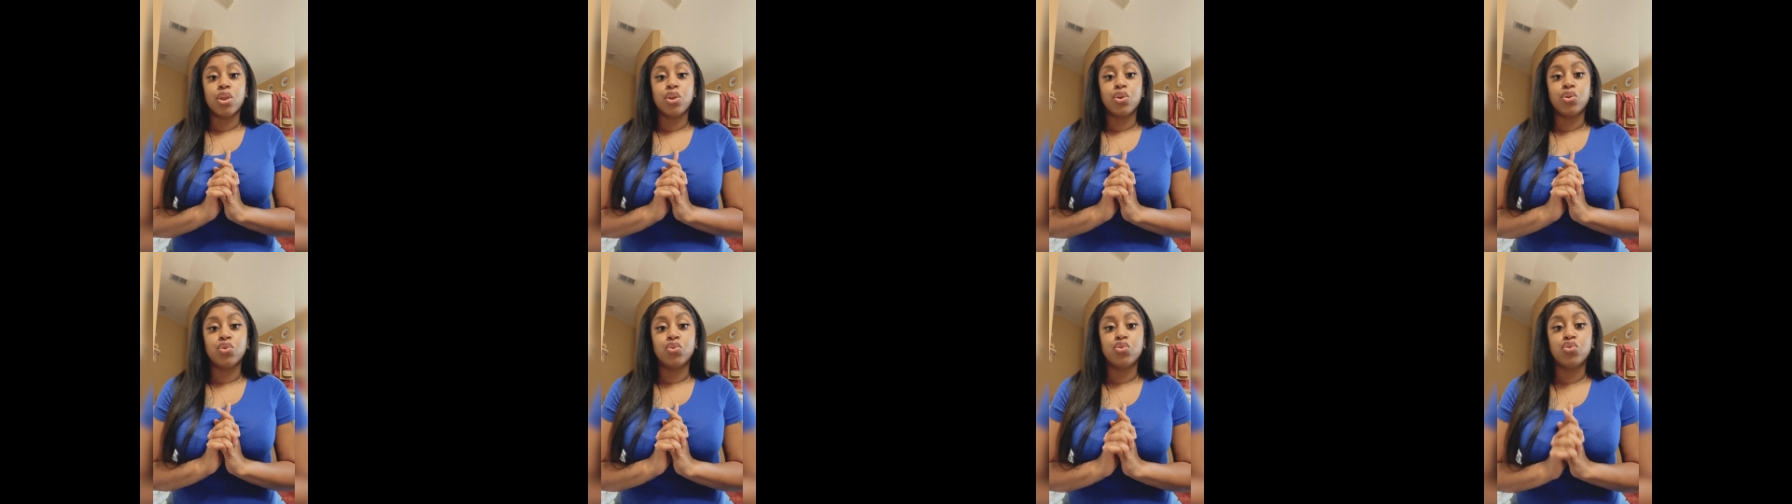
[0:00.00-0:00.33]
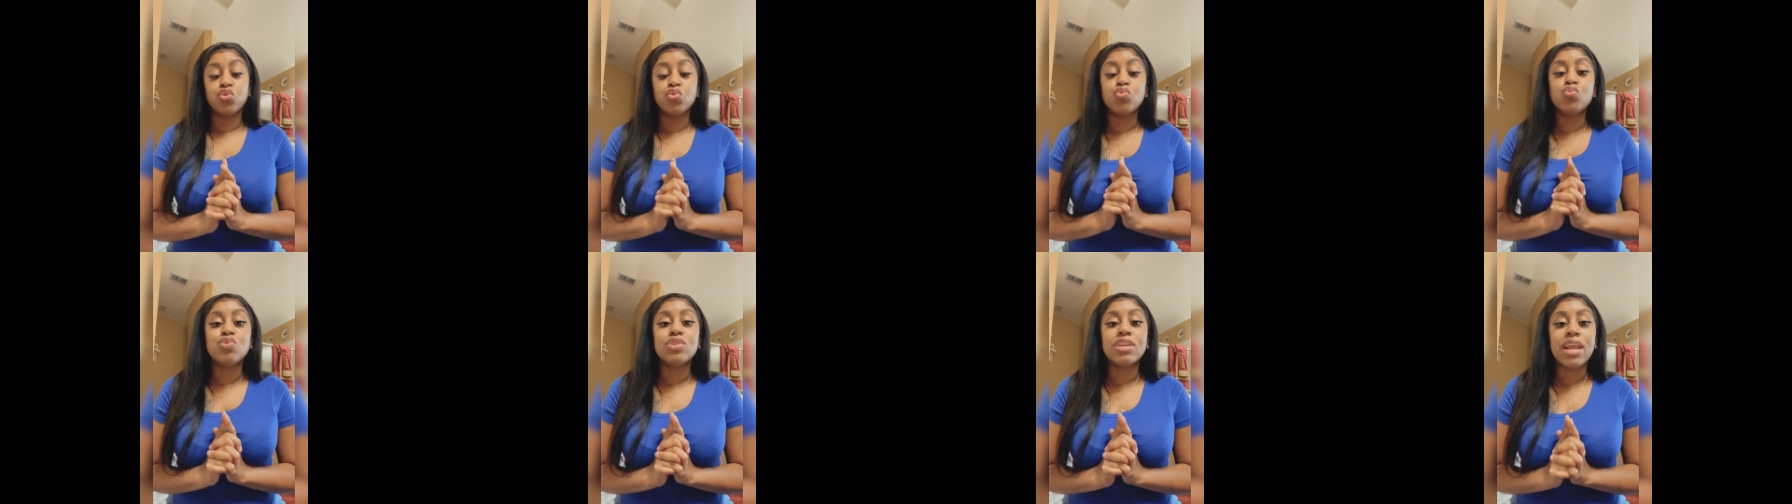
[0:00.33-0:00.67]

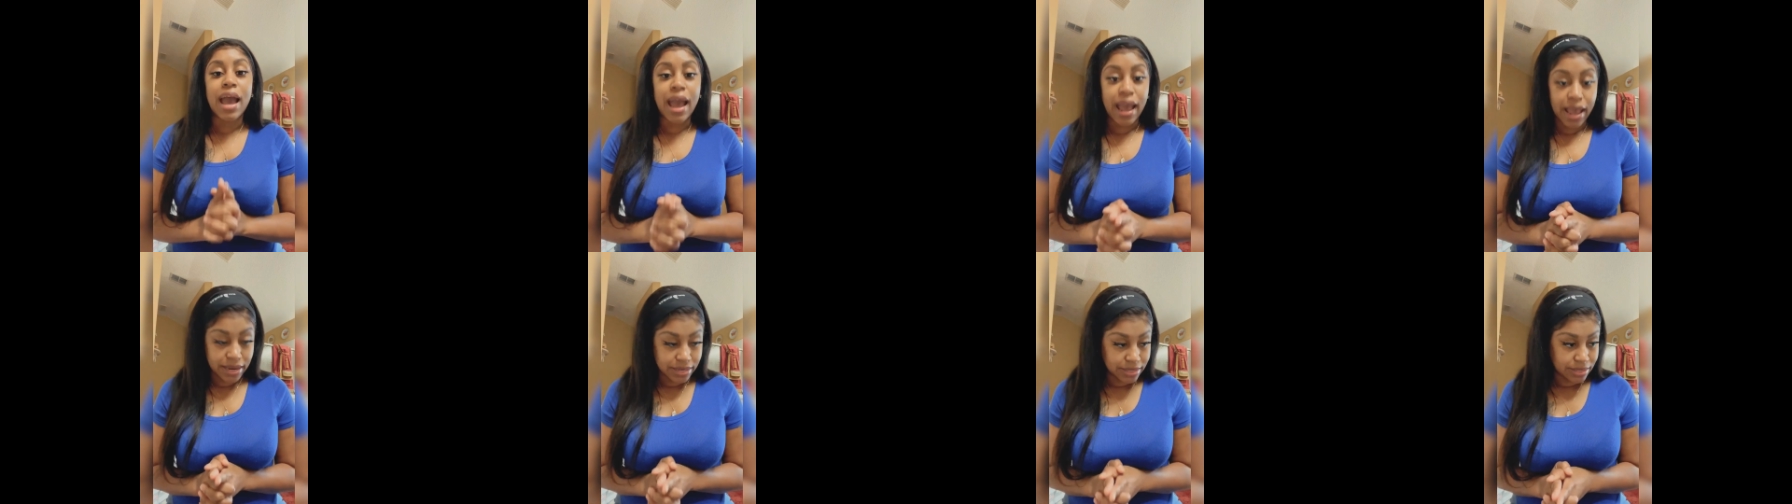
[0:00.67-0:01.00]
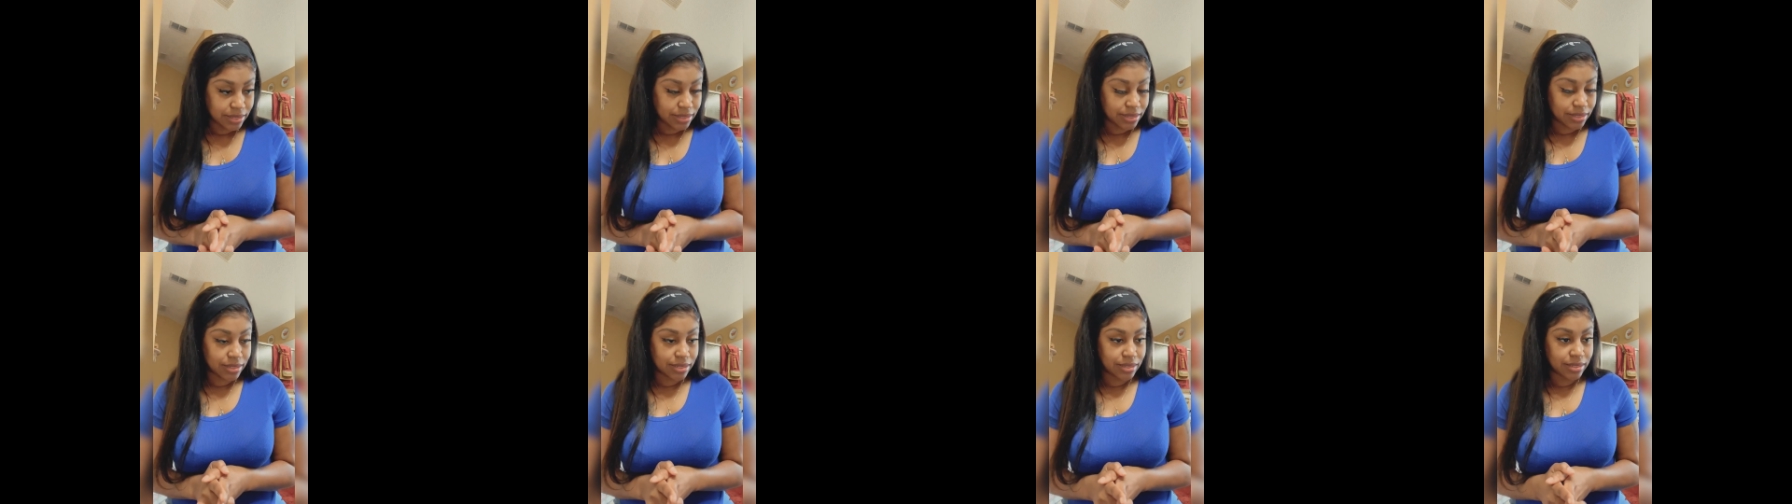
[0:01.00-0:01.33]
Do not
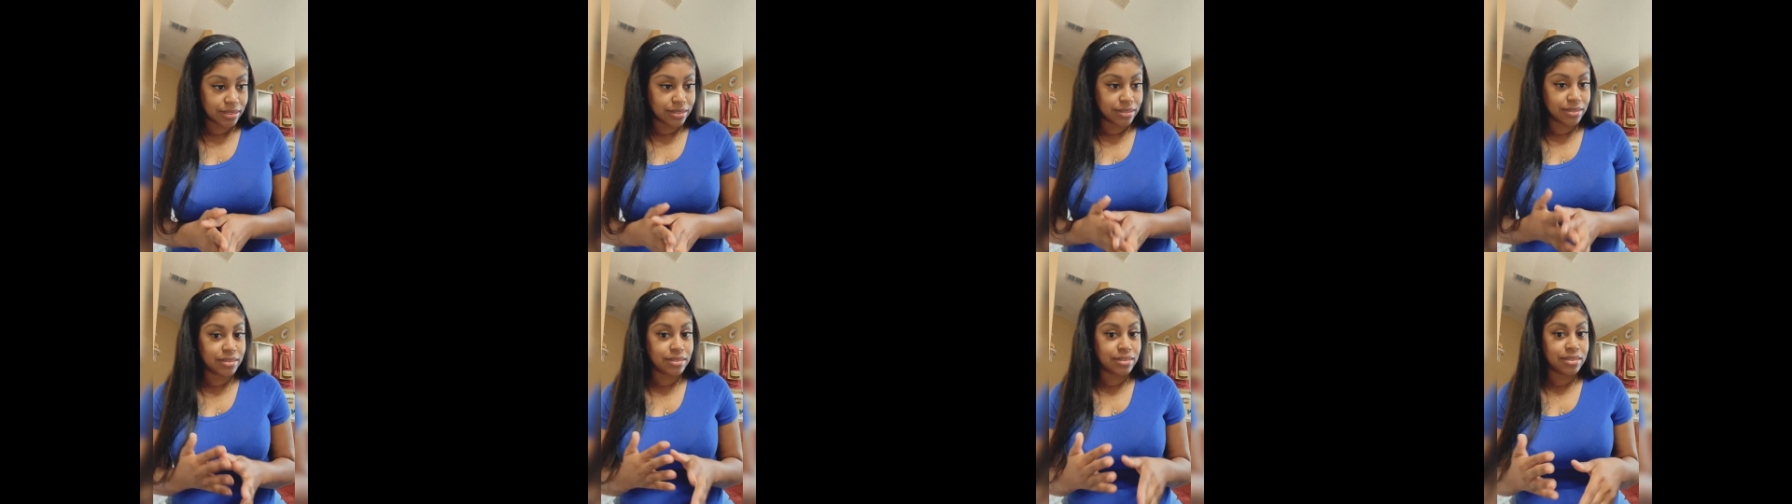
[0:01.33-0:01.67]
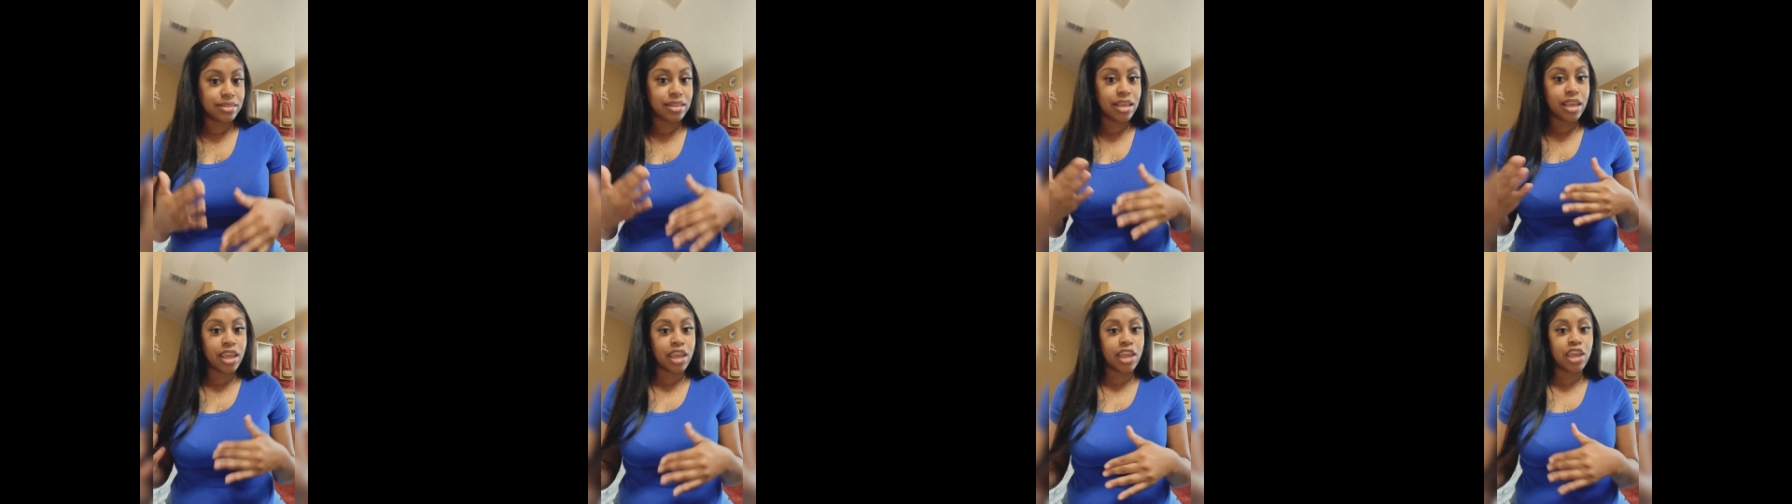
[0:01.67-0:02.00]

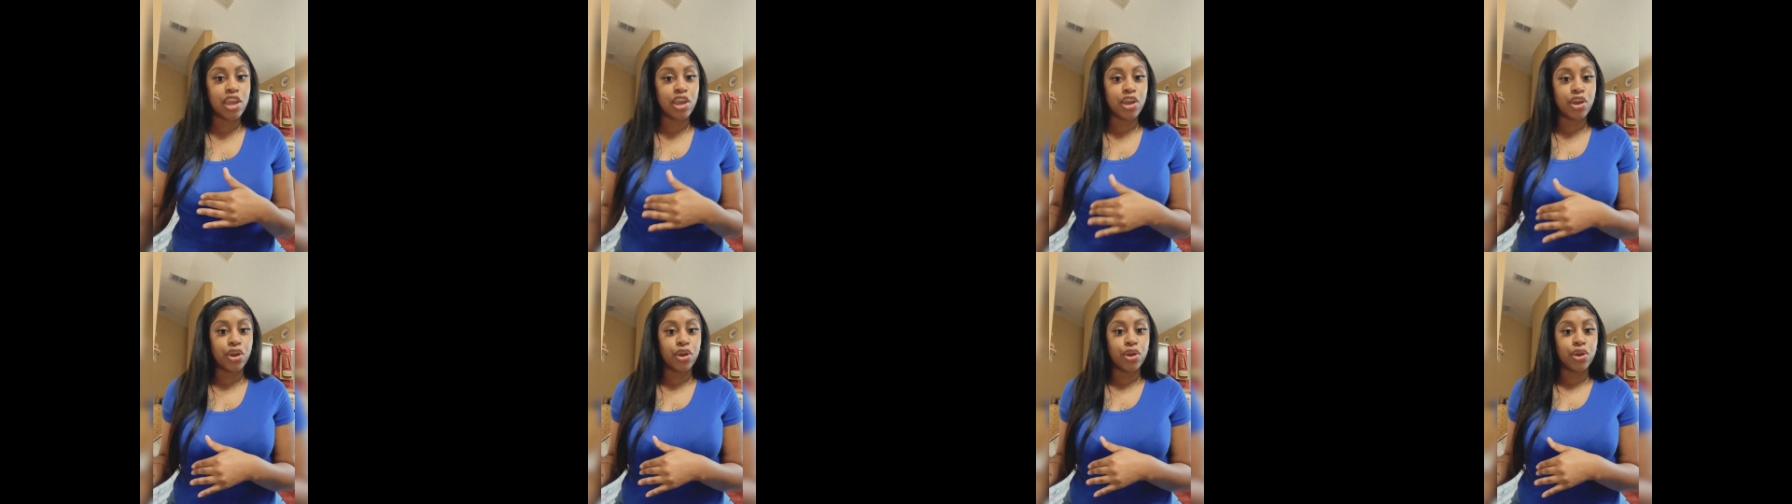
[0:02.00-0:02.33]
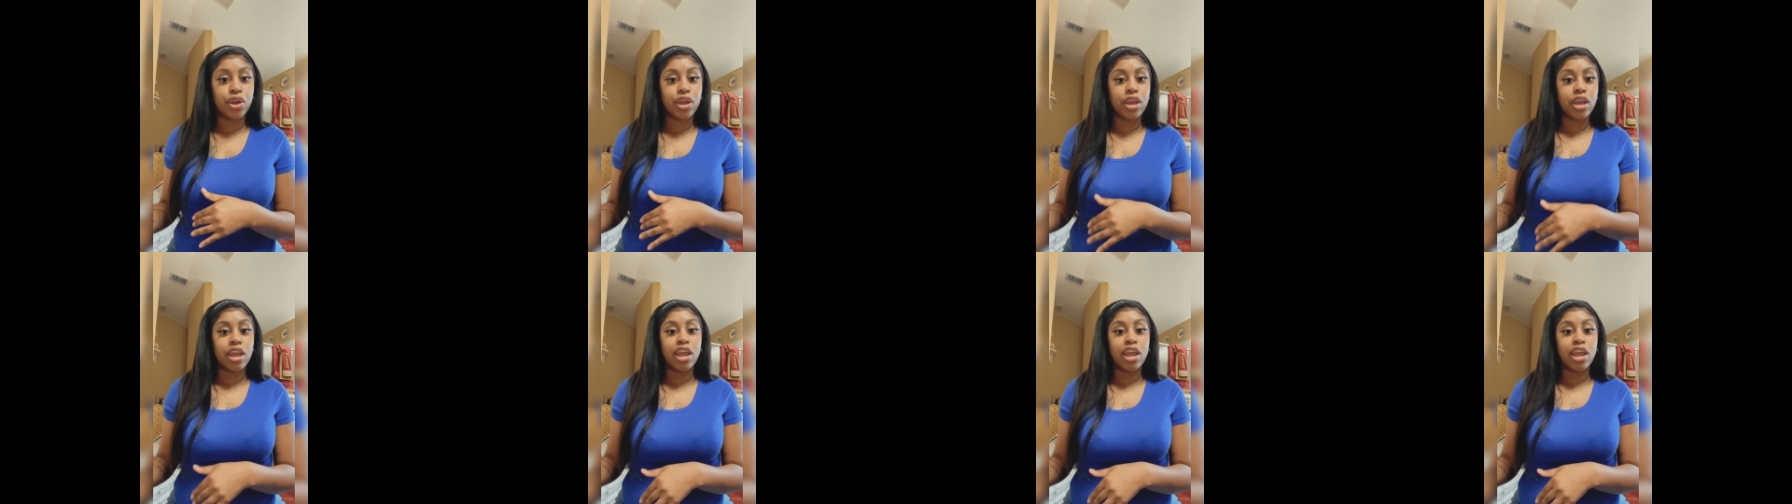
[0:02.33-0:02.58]
sit here